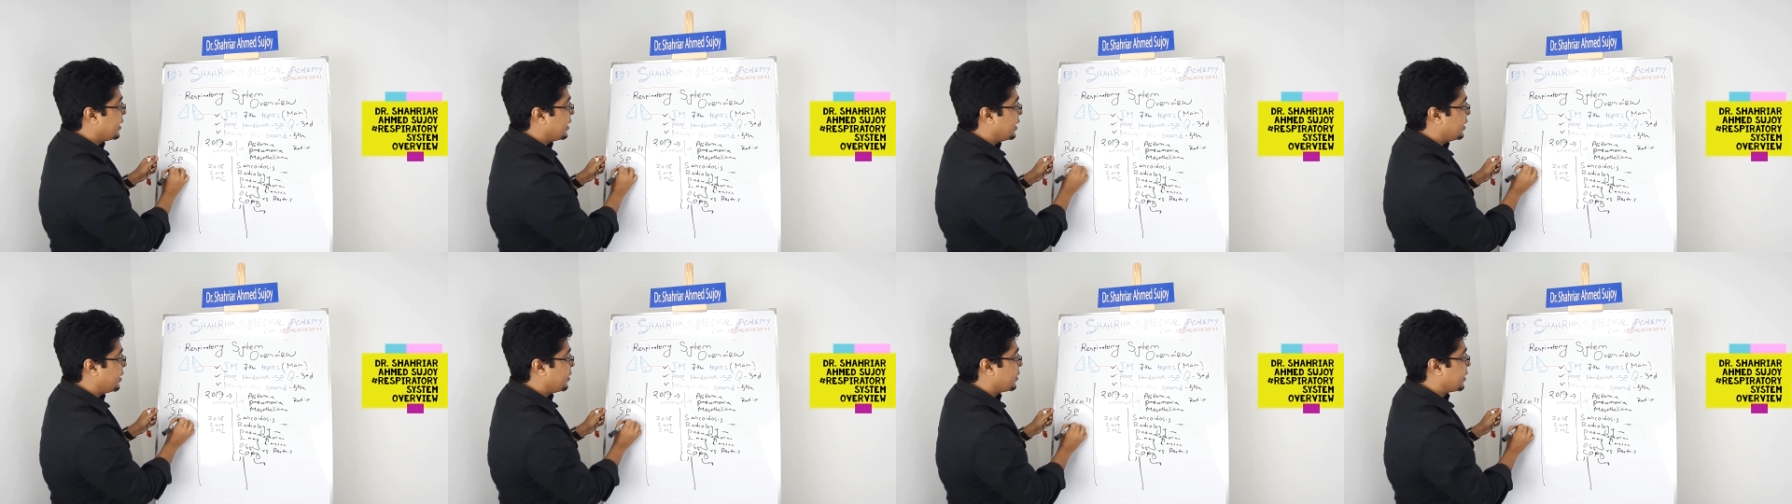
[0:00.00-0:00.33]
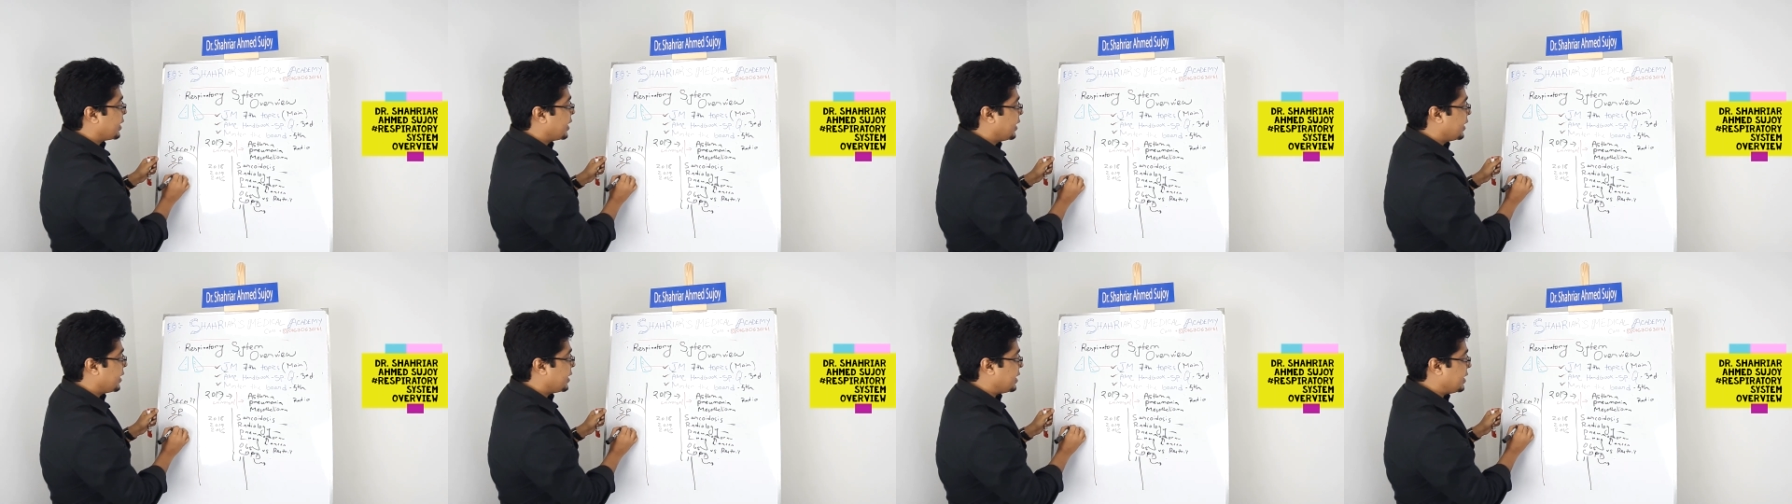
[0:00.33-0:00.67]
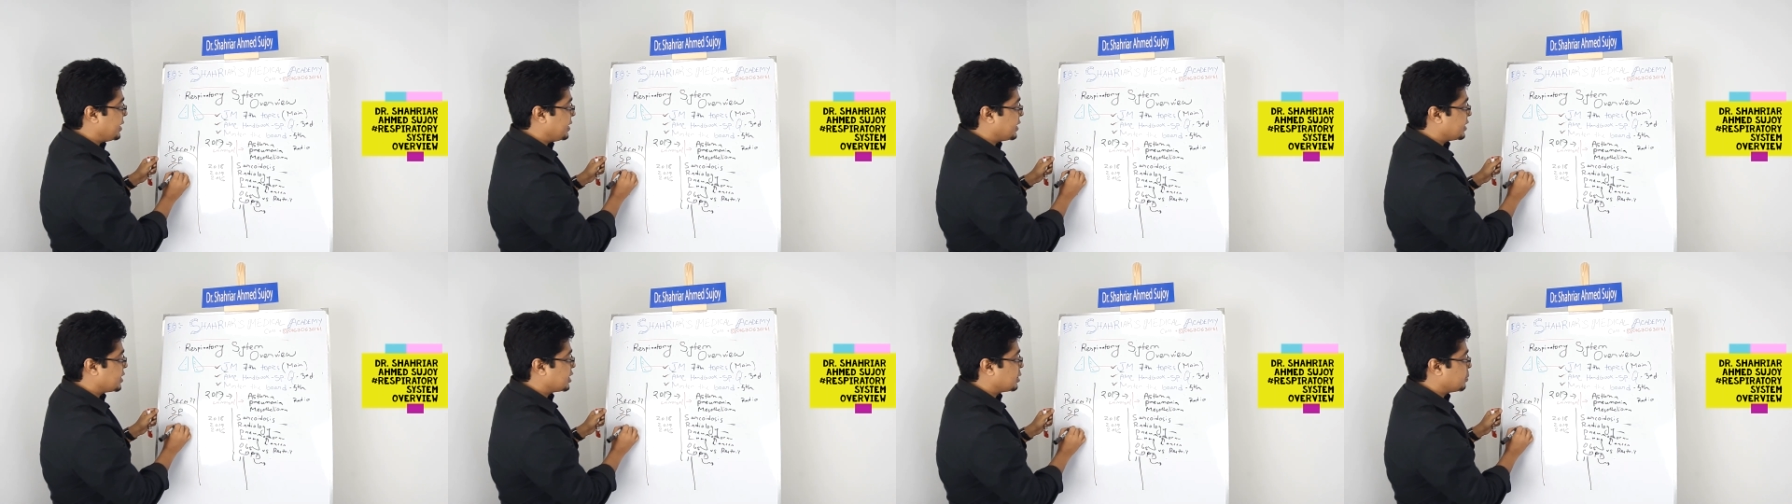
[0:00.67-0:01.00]
Okay,
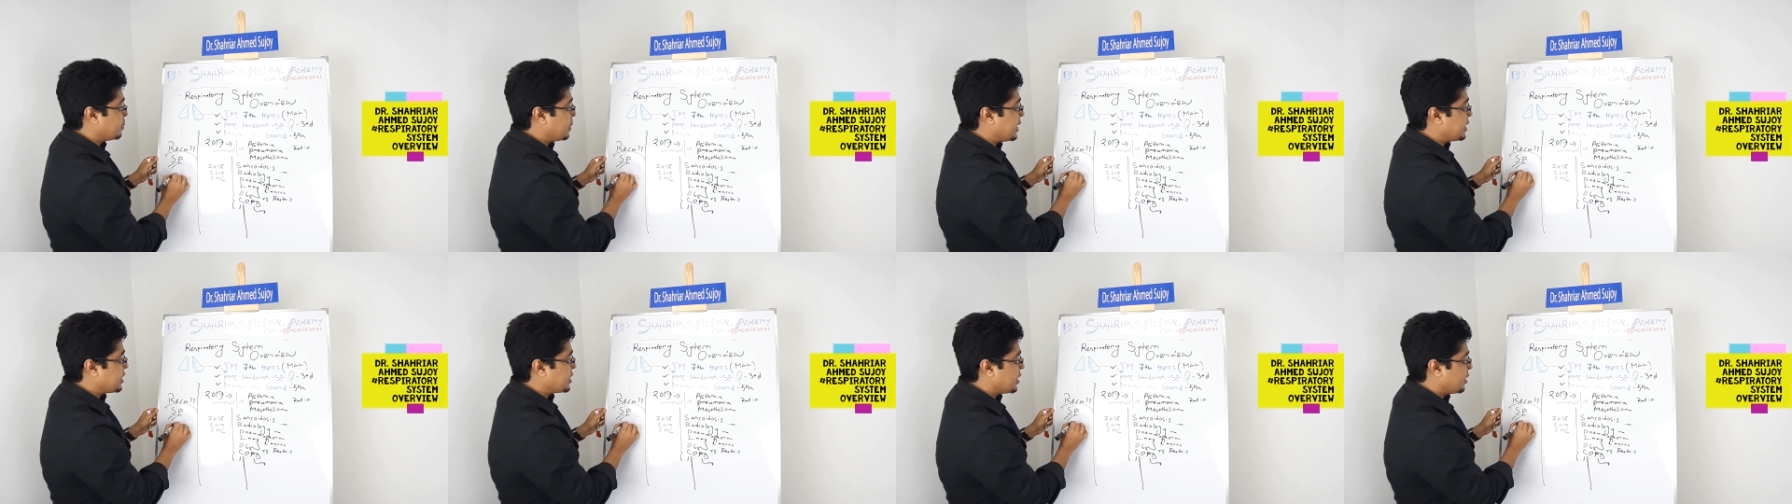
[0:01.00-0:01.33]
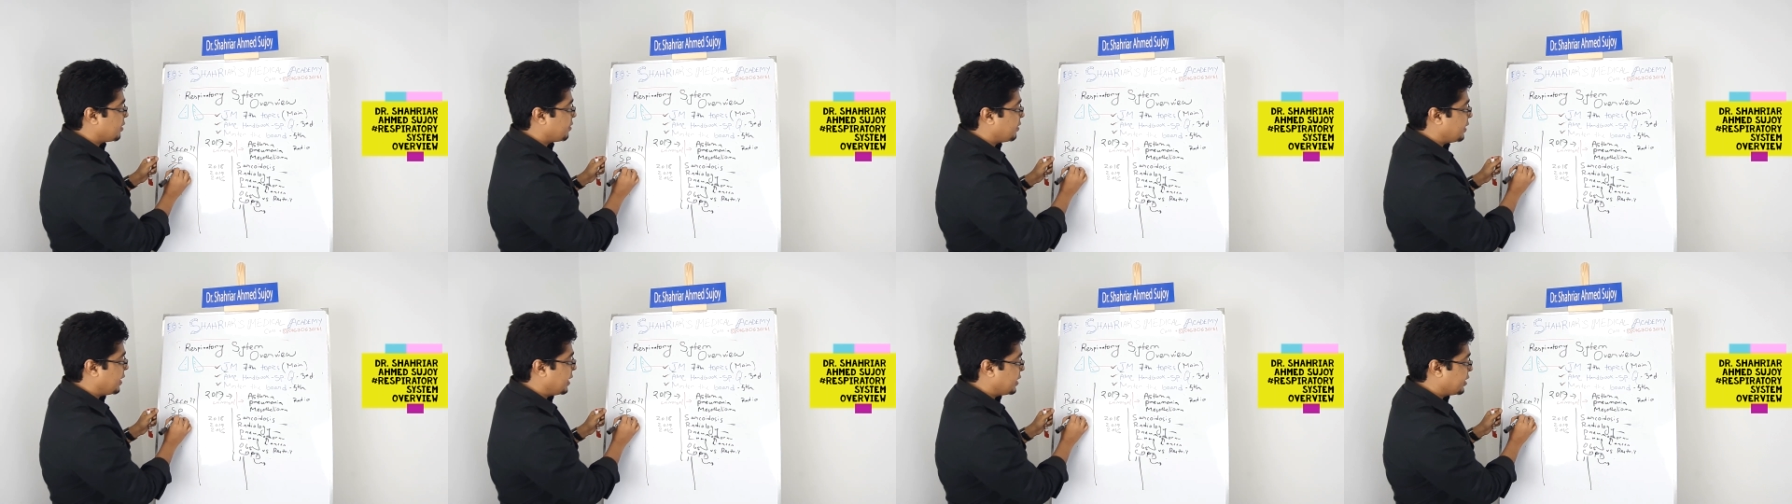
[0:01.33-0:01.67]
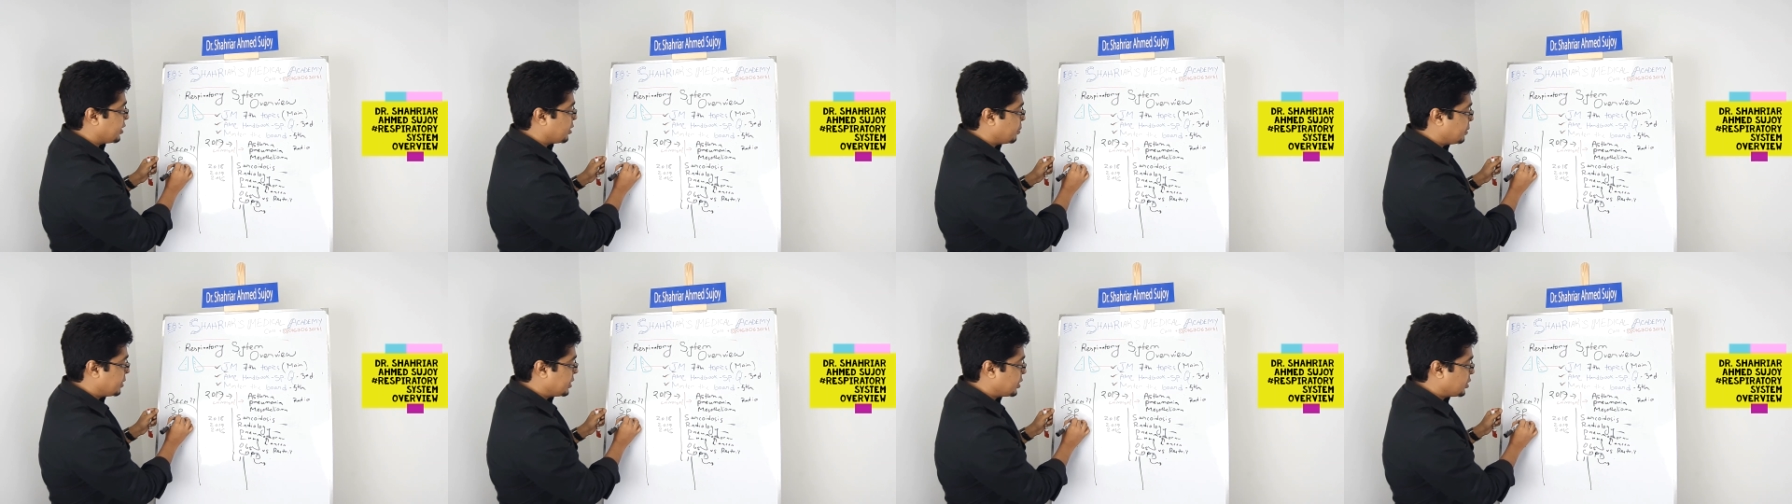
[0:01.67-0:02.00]
in that spatial file,
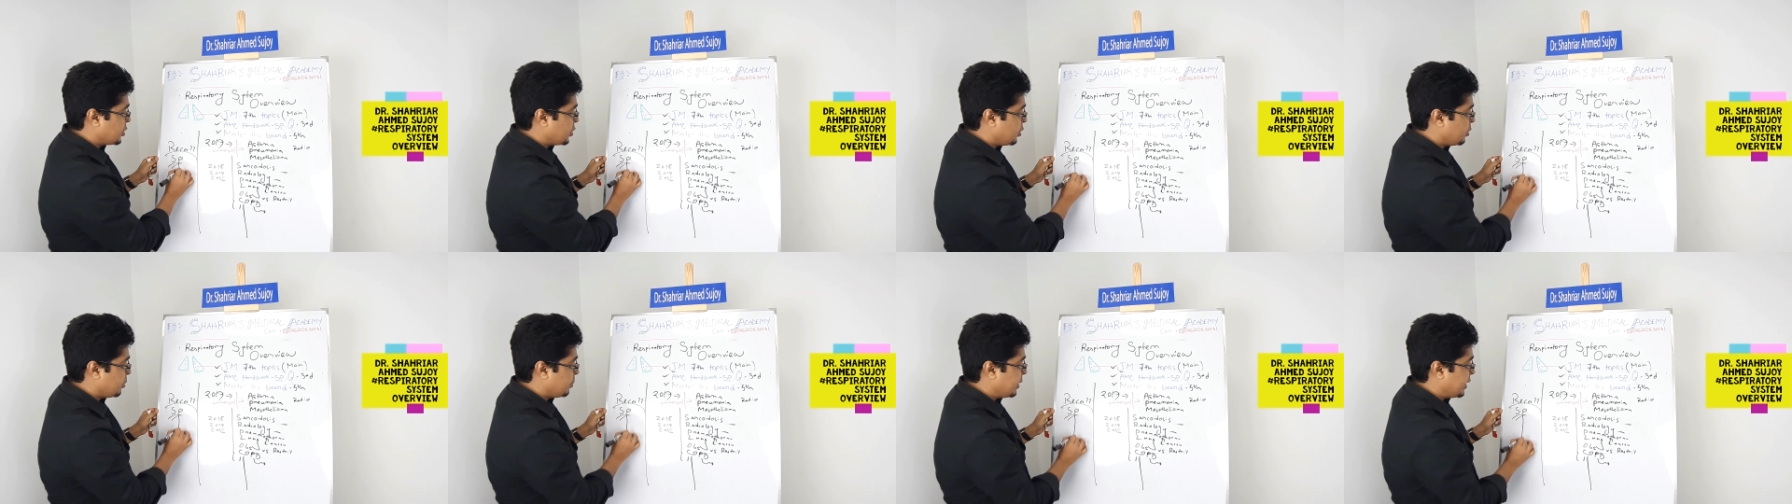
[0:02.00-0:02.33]
there'll be so